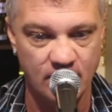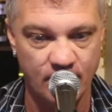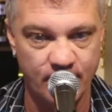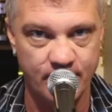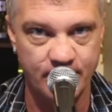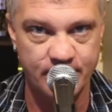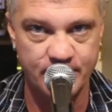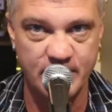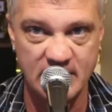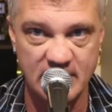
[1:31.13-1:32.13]
But it looks
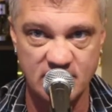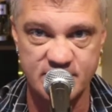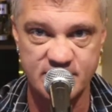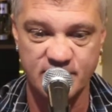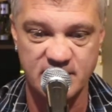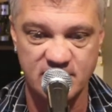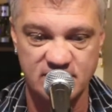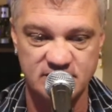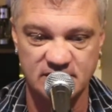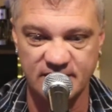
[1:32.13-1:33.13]
pretty cool. I
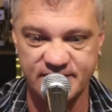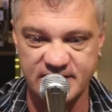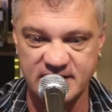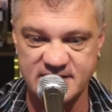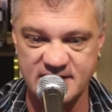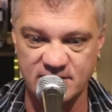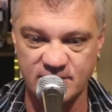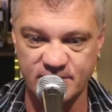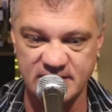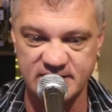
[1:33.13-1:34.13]
think it's a little
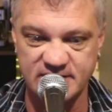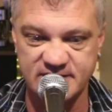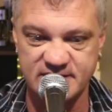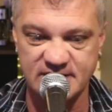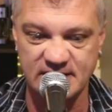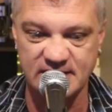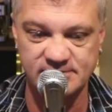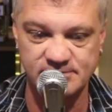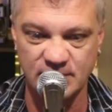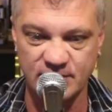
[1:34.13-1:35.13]
bit blurry
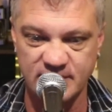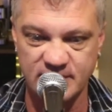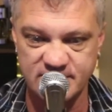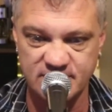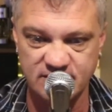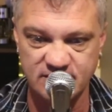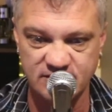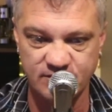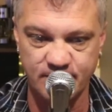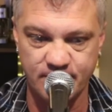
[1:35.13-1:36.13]
too.
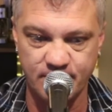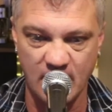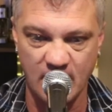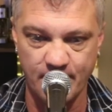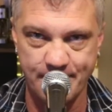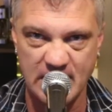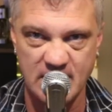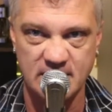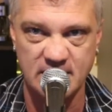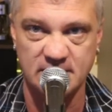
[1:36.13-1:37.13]
But
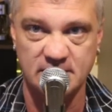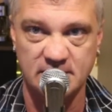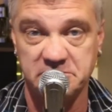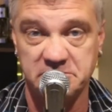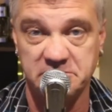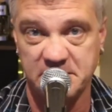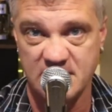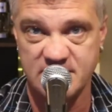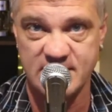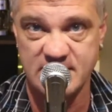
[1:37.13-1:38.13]
it's
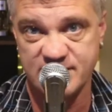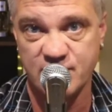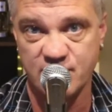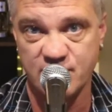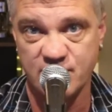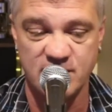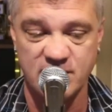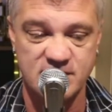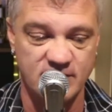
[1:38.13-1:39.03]
could be usable, right?